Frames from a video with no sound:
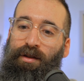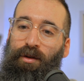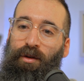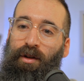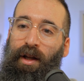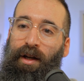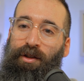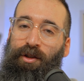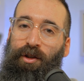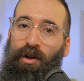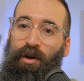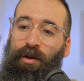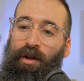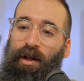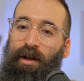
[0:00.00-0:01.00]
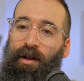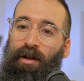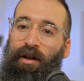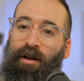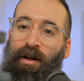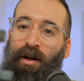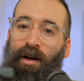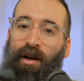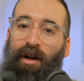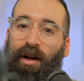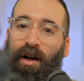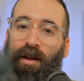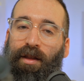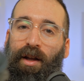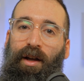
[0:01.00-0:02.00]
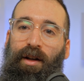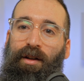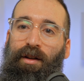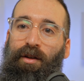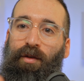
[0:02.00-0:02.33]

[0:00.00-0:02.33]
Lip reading: So a leg should go here, and then